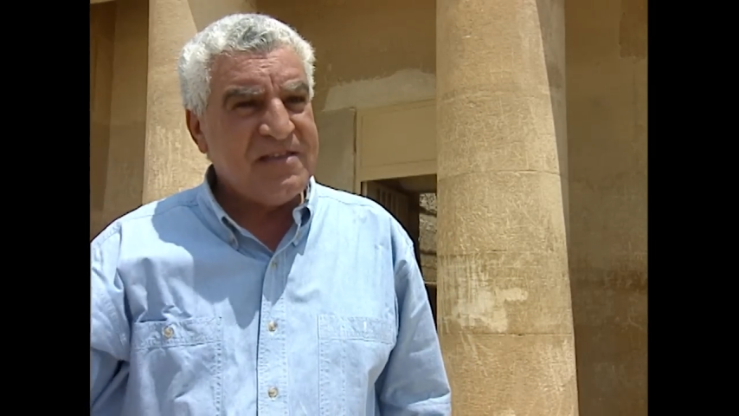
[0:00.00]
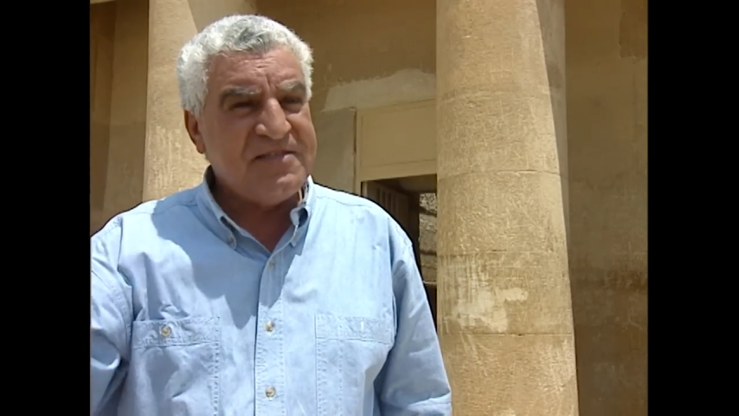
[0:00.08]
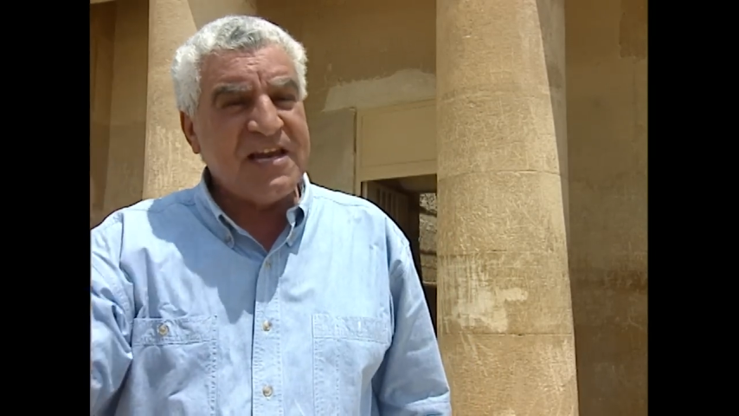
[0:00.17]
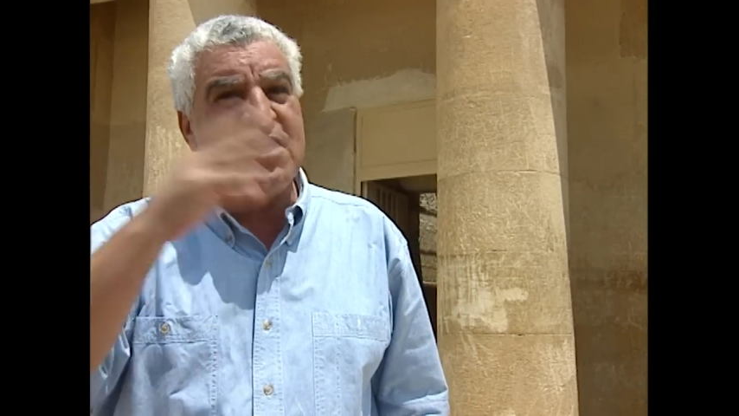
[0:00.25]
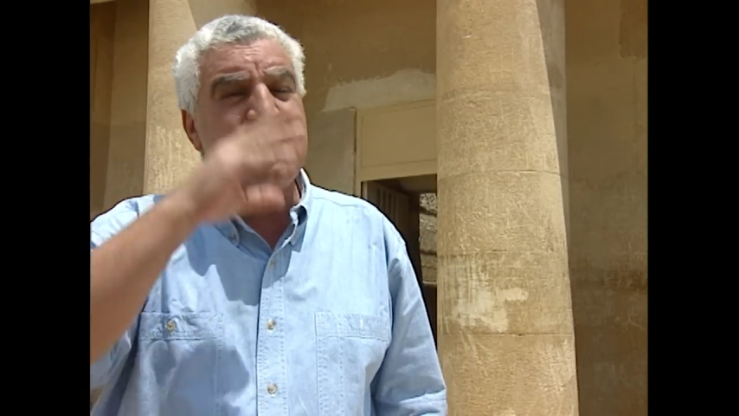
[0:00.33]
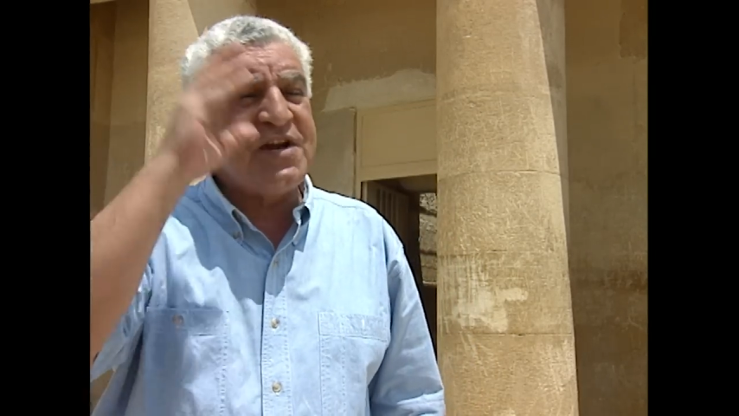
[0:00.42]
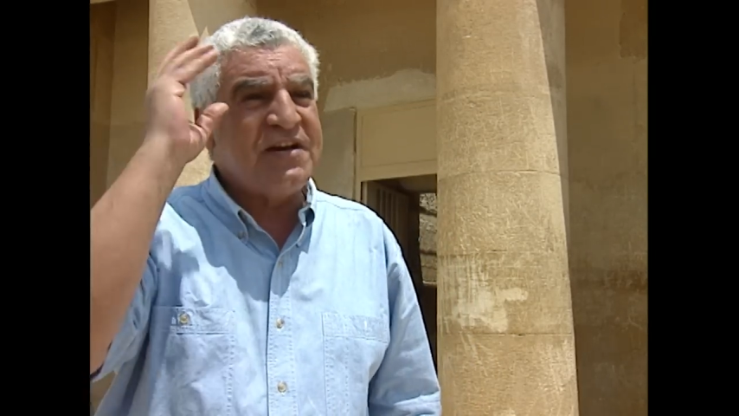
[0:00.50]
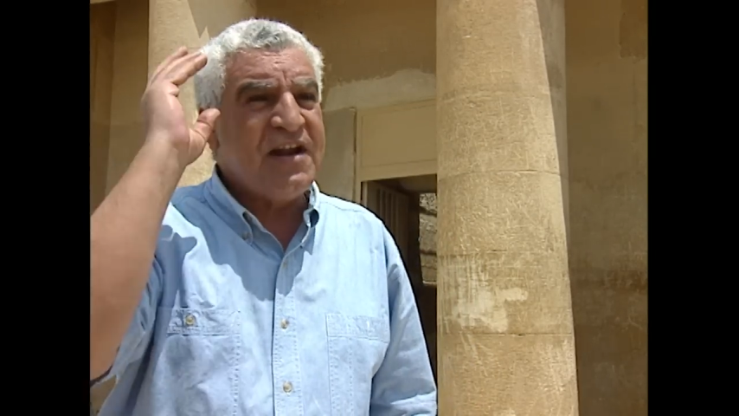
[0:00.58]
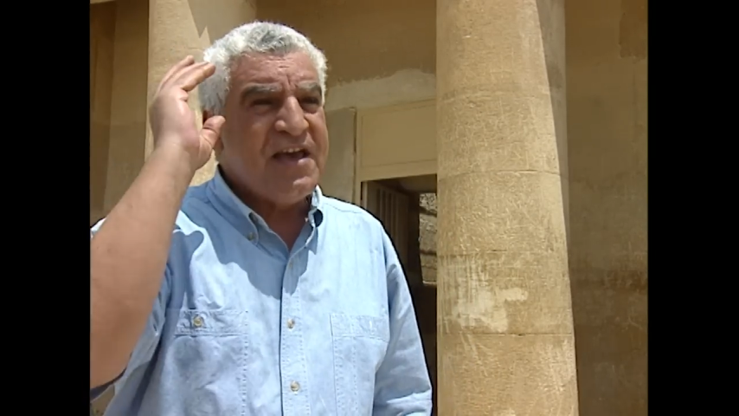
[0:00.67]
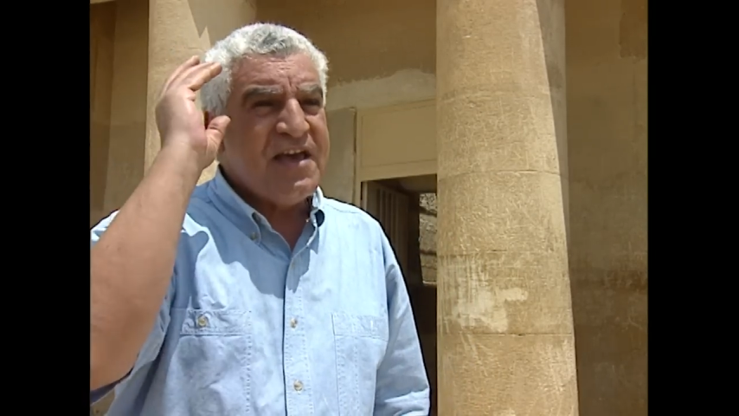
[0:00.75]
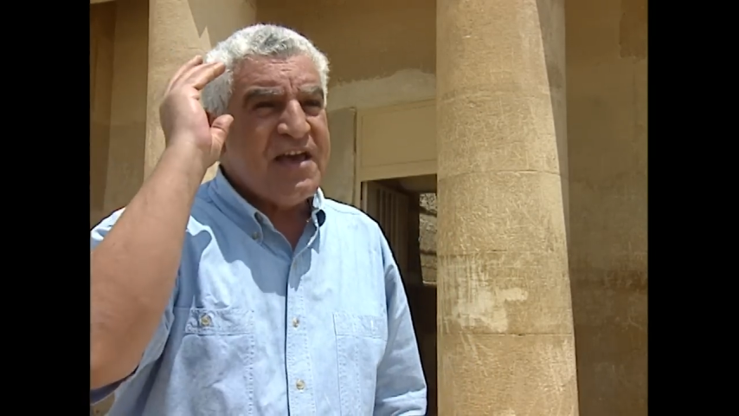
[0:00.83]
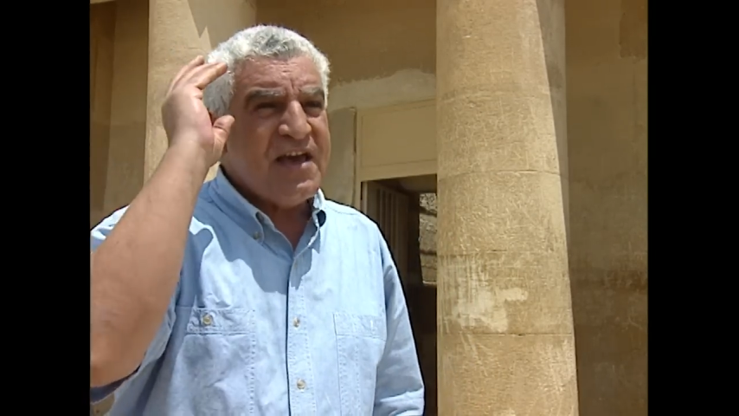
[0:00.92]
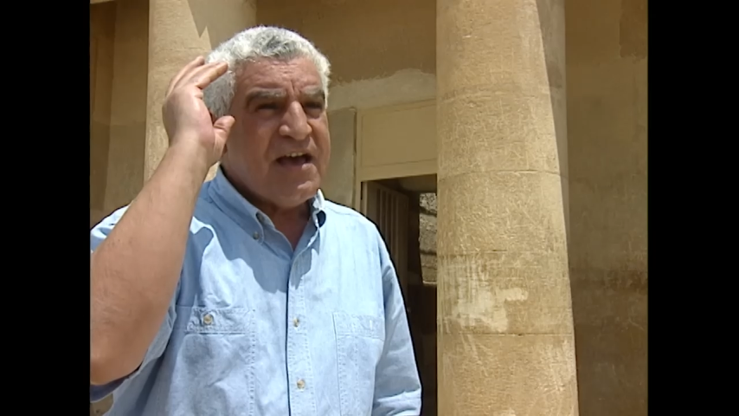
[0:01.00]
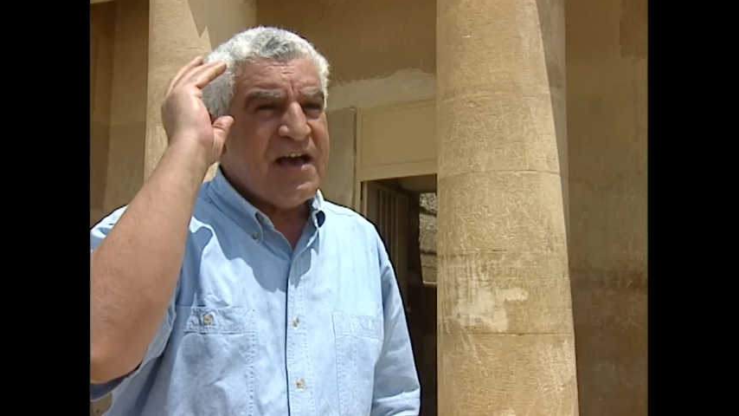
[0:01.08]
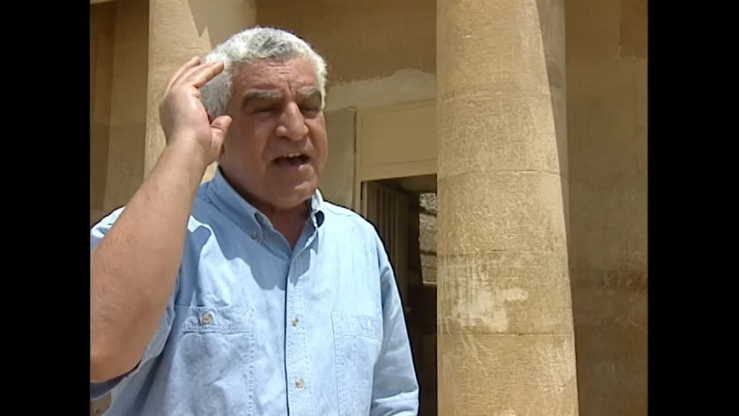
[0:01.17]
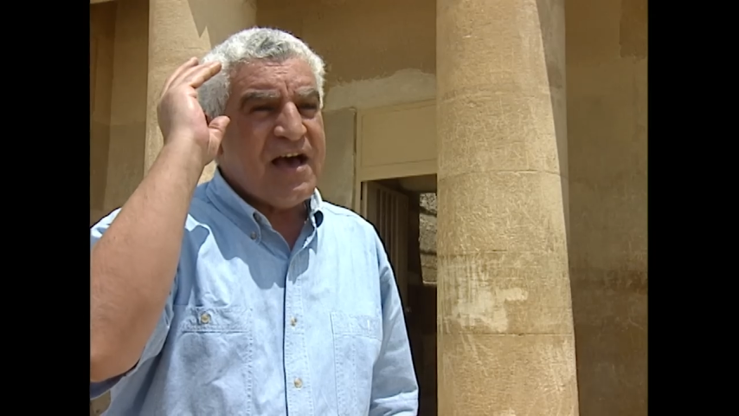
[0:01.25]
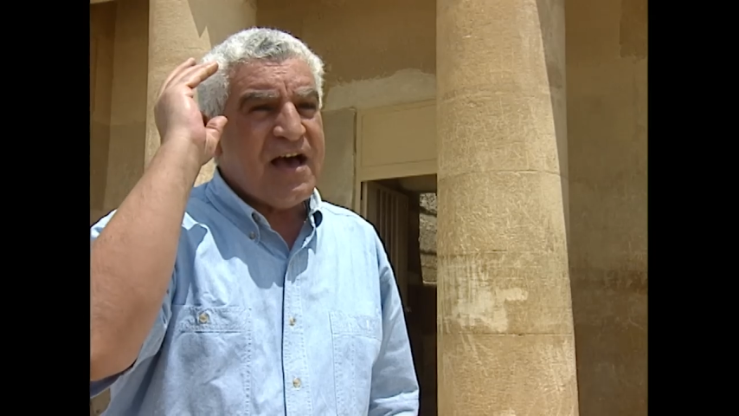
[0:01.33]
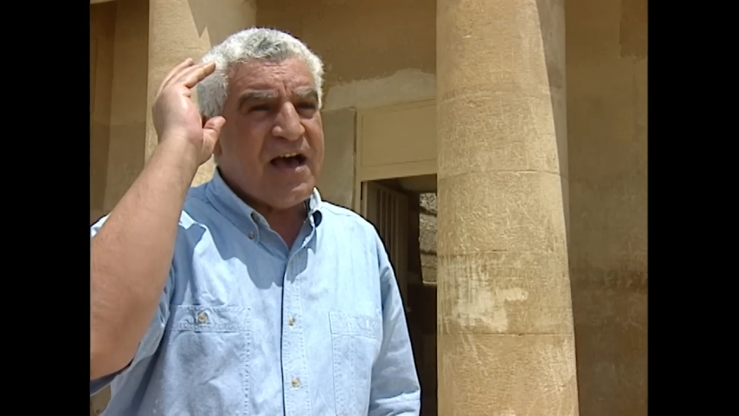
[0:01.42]
Then when
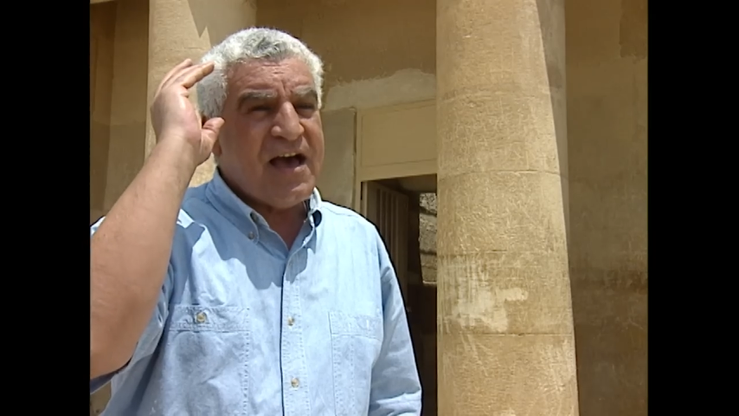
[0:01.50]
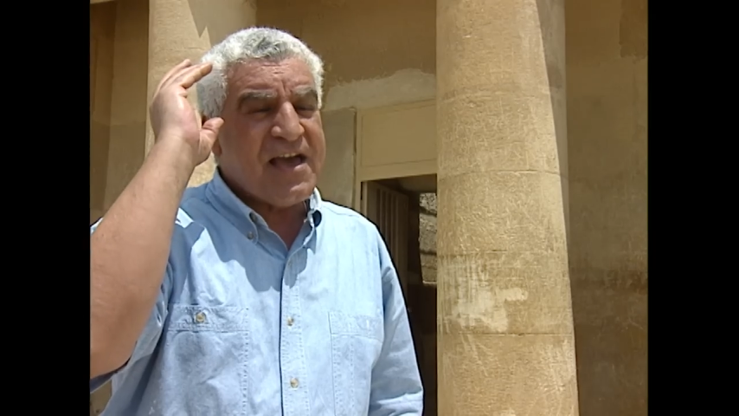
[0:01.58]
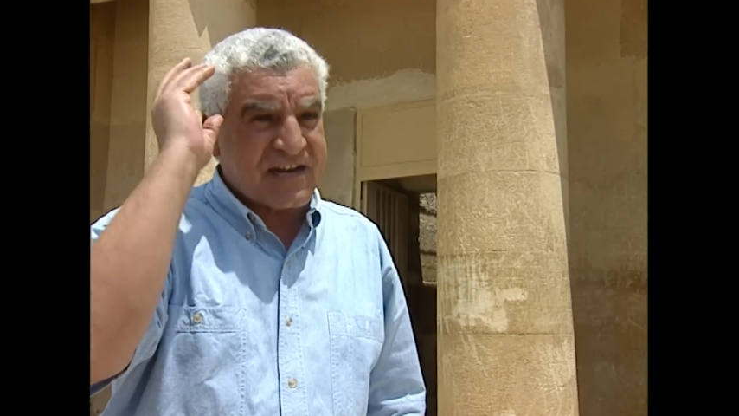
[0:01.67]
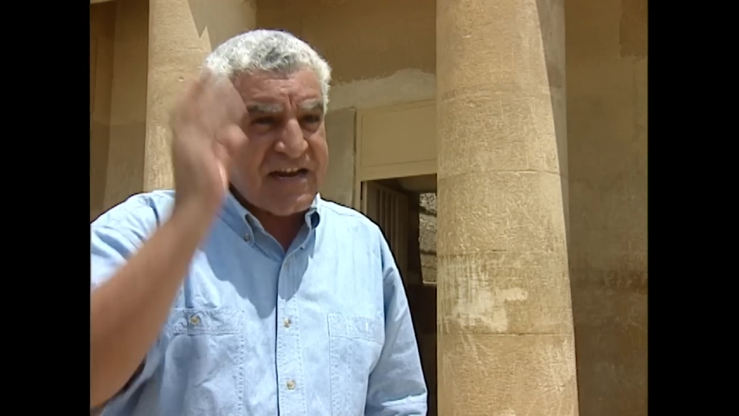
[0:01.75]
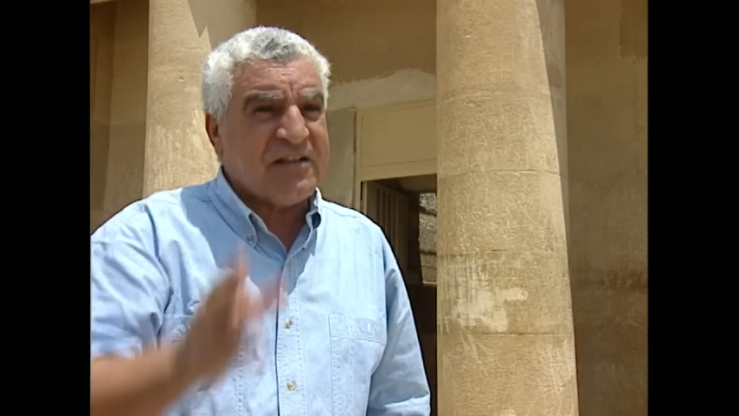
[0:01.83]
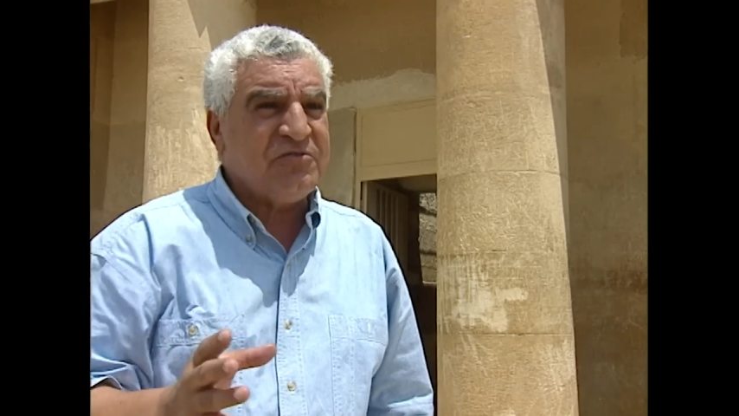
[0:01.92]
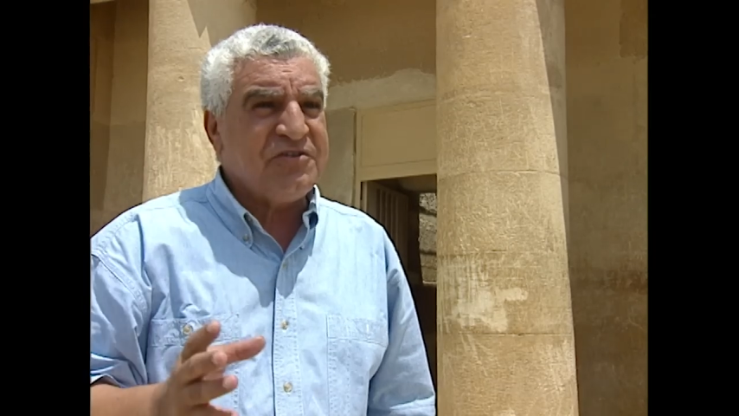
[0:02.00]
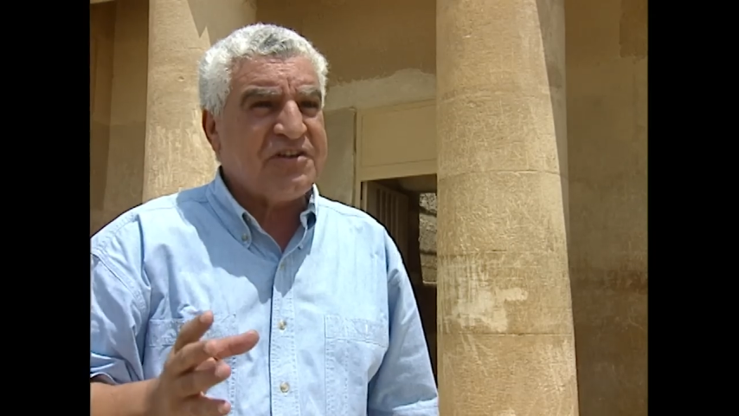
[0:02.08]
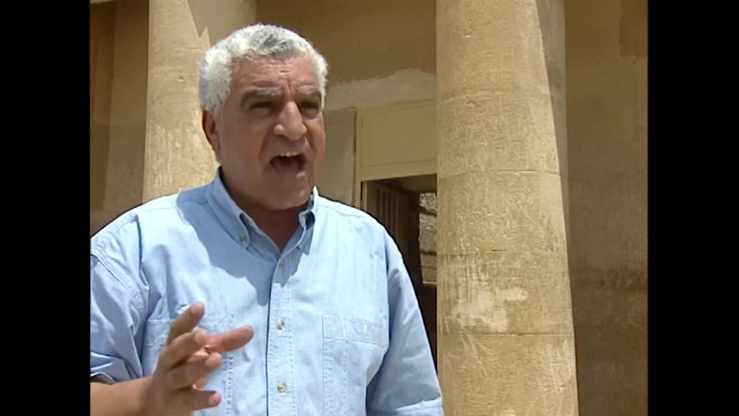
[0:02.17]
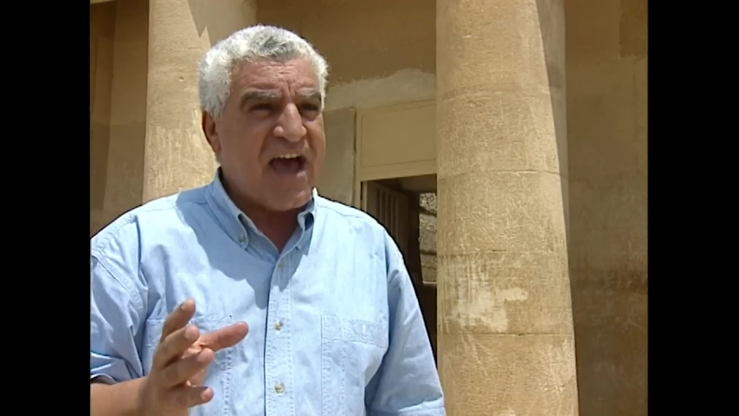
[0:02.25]
Akhenaten